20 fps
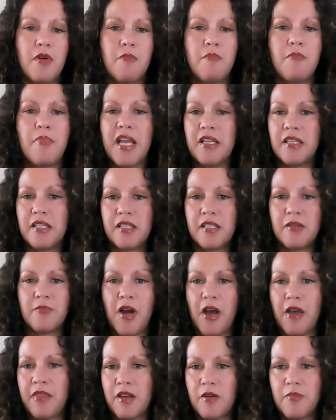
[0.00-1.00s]
based
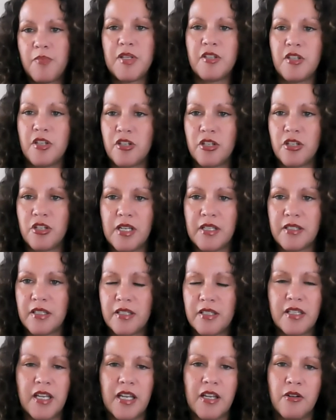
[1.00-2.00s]
upon their position as a
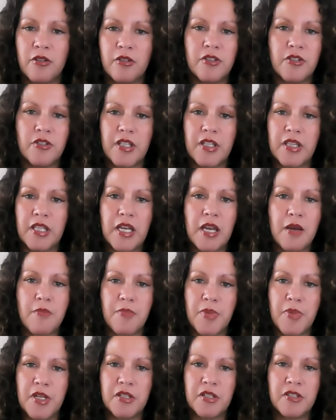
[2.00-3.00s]
stakeholder in the
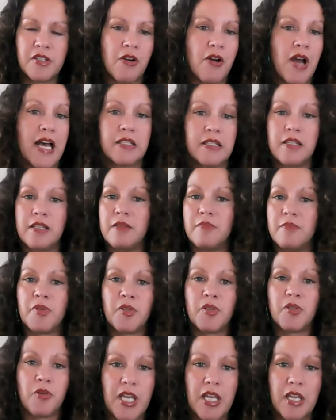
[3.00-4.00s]
company. So as an
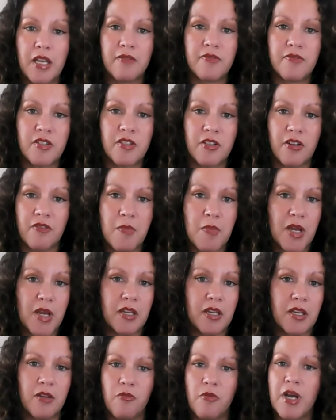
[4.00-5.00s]
employee of SurveyMonkey,
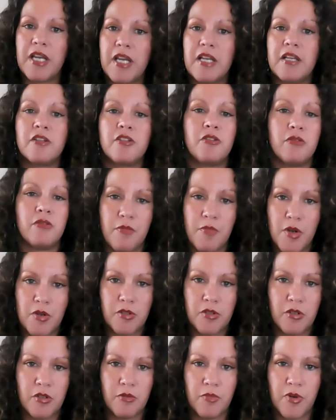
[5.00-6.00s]
what issues are
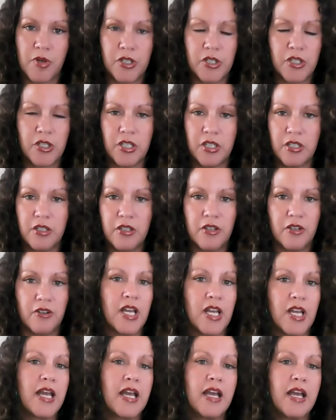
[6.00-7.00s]
most important to you?
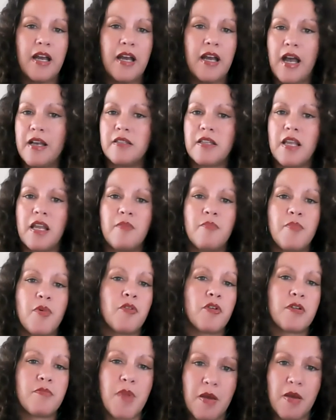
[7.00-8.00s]
As a
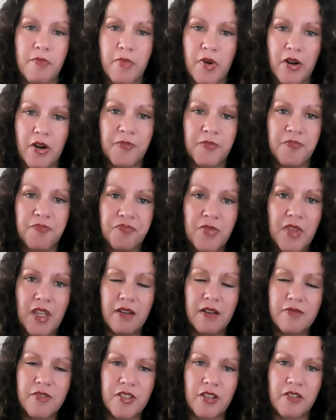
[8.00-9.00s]
board member
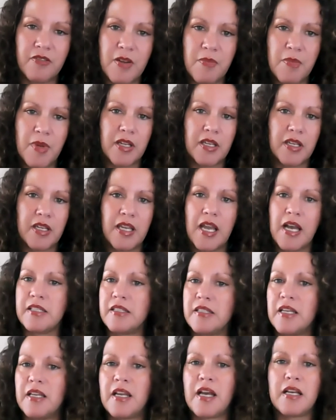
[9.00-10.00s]
of SurveyMonkey,
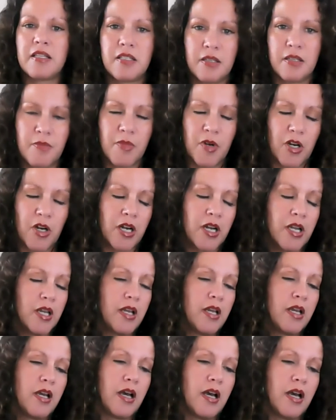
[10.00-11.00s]
as a customer.
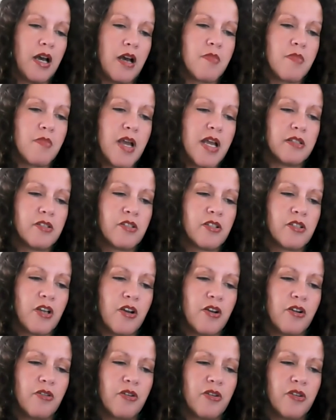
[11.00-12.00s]
And
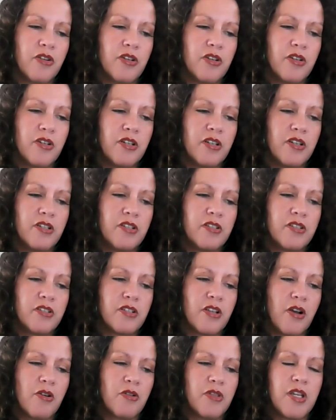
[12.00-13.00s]
so
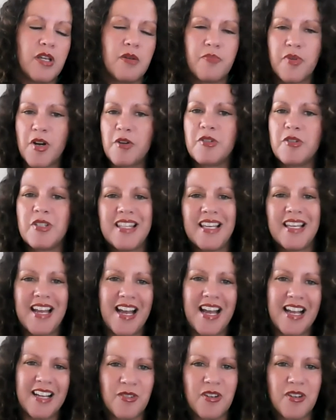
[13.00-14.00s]
the approach that
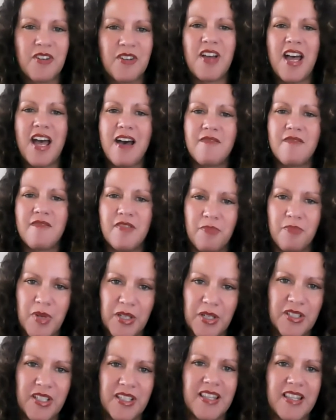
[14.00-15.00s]
I sort of have in
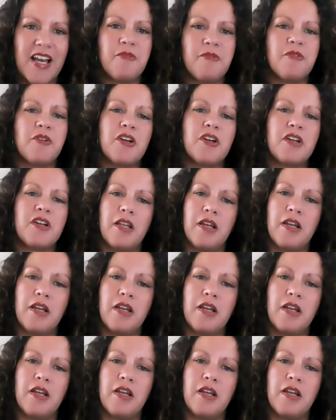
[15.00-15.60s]
building that work